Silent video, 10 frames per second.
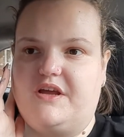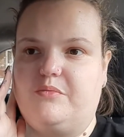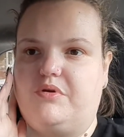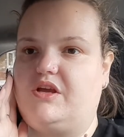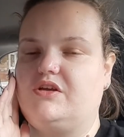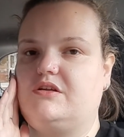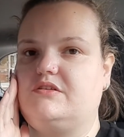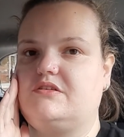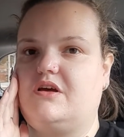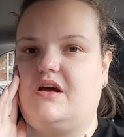it
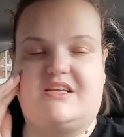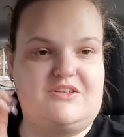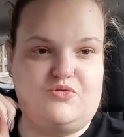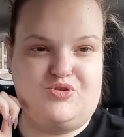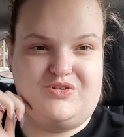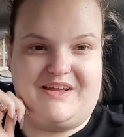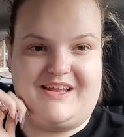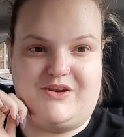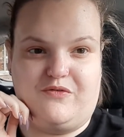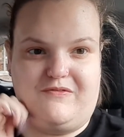because I was not going to
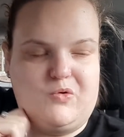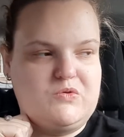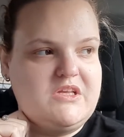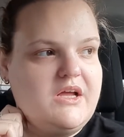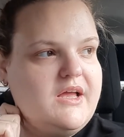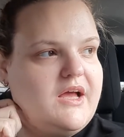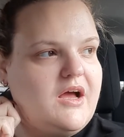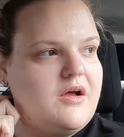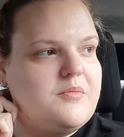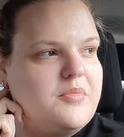get no flus.
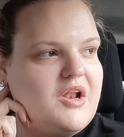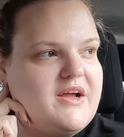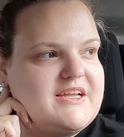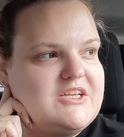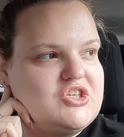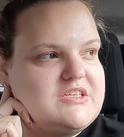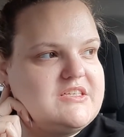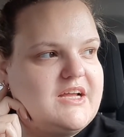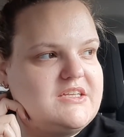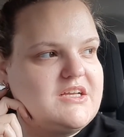But like he just
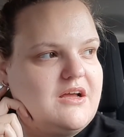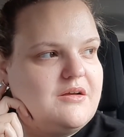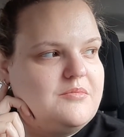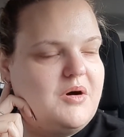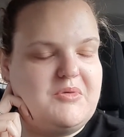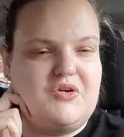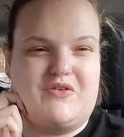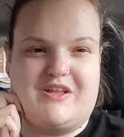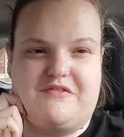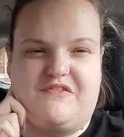said, I might
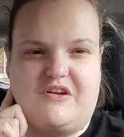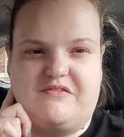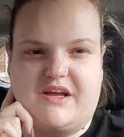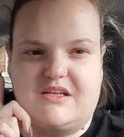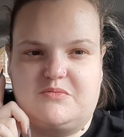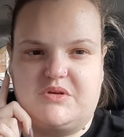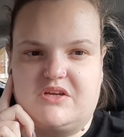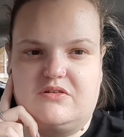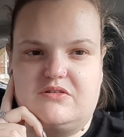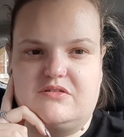not get the full effect
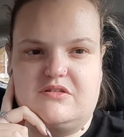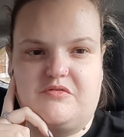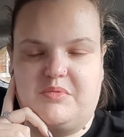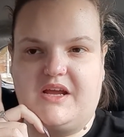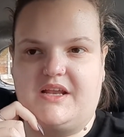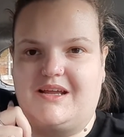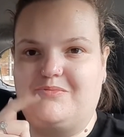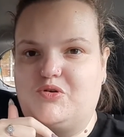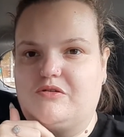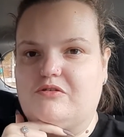because of being
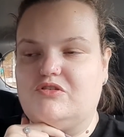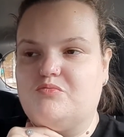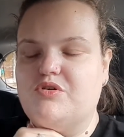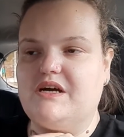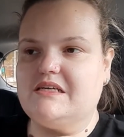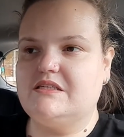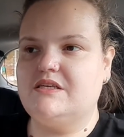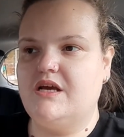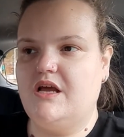immunosuppressed.